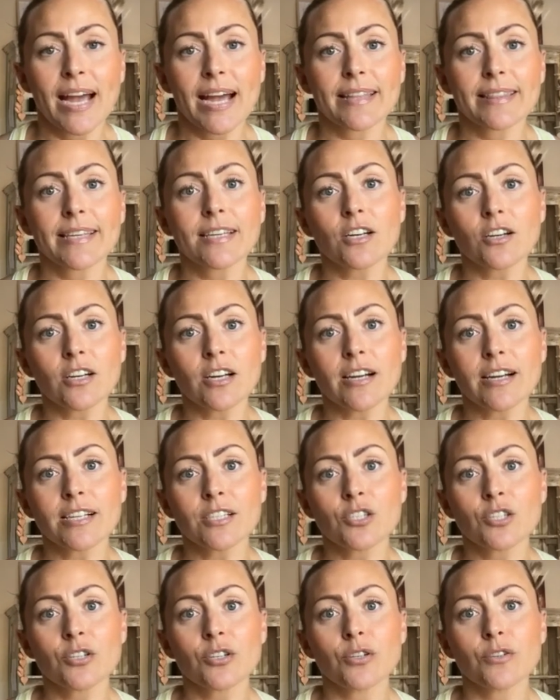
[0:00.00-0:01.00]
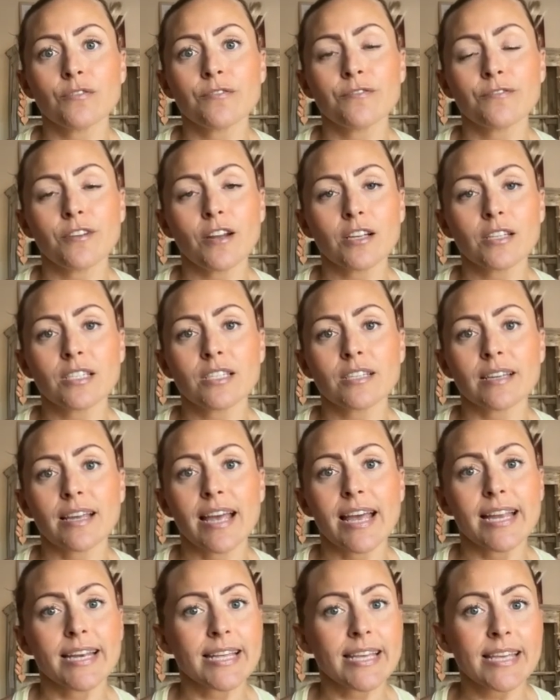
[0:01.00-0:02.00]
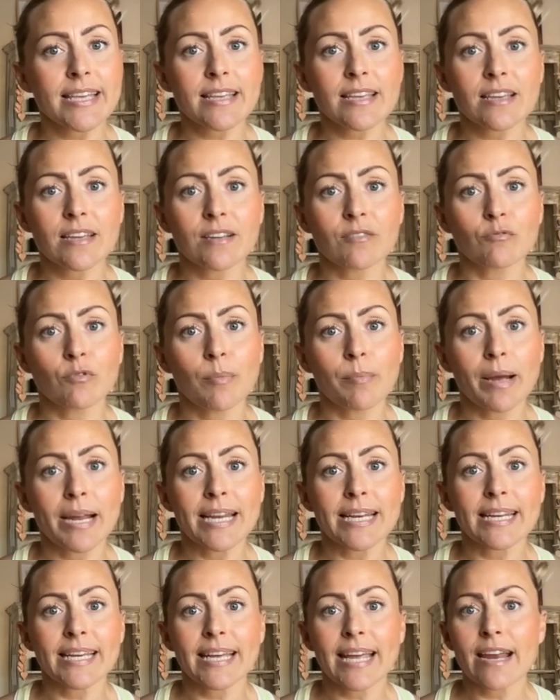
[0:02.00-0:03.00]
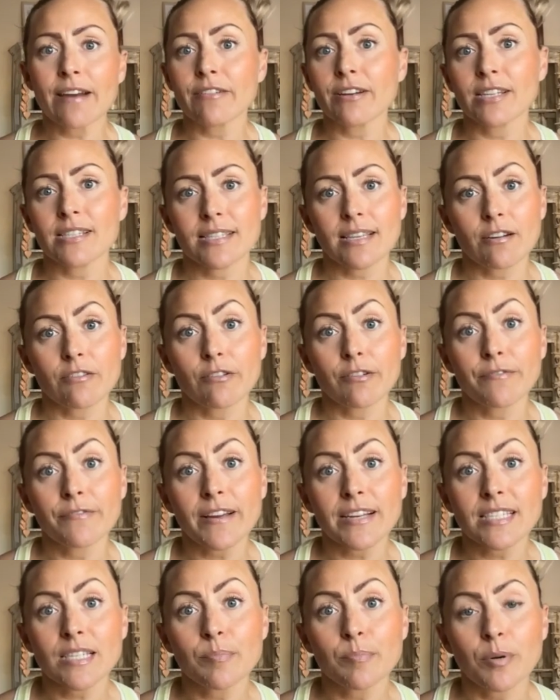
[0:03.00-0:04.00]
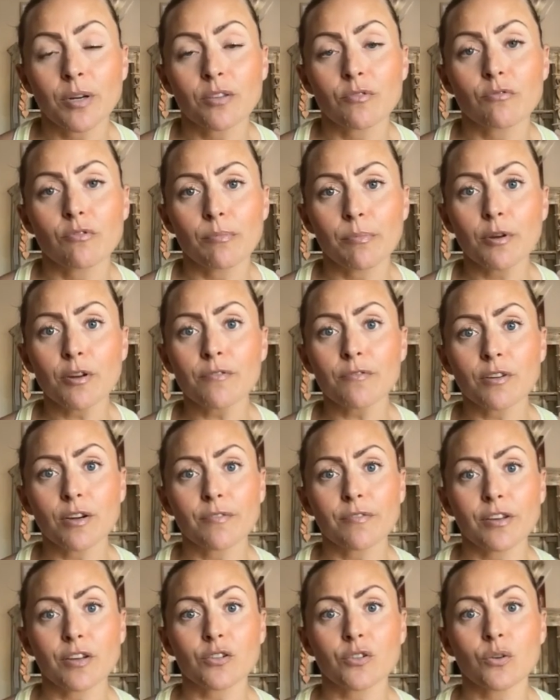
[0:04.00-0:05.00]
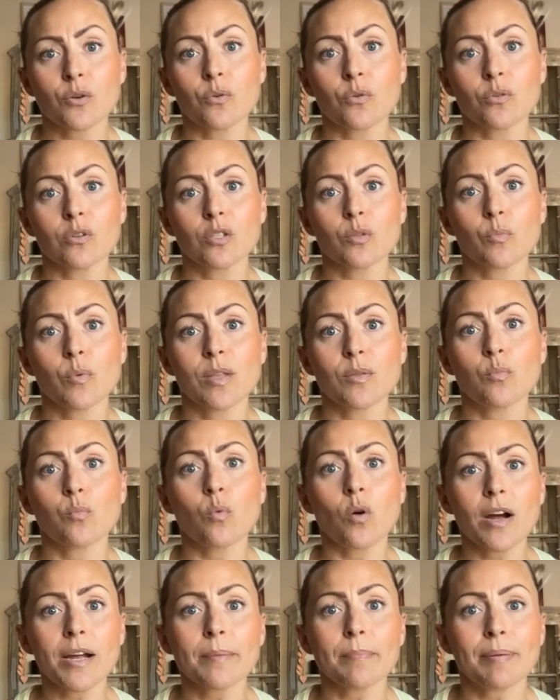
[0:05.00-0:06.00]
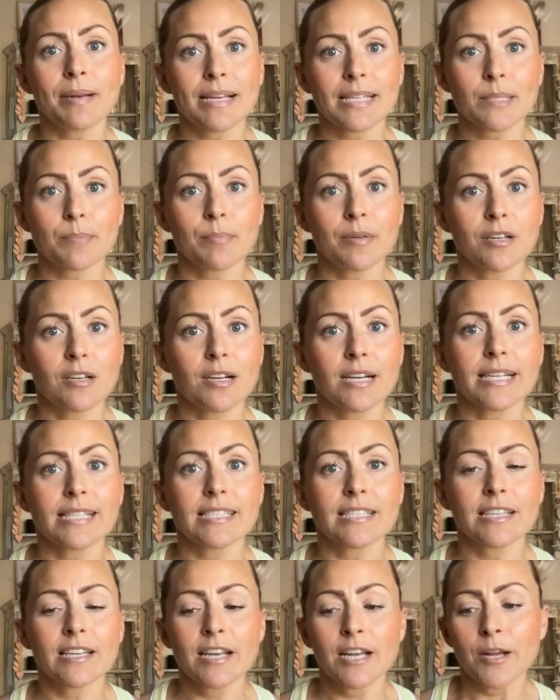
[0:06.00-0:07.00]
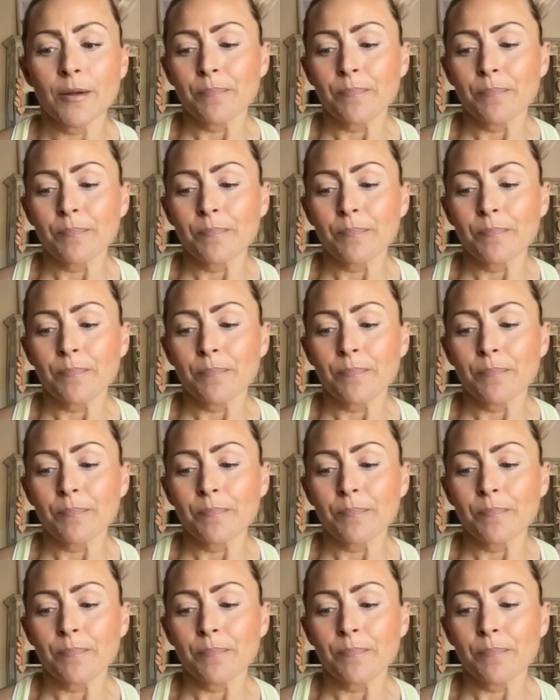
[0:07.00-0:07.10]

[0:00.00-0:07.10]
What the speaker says: And then I like to flood any remaining areas that are affected by the removal of those cords with white plasma light.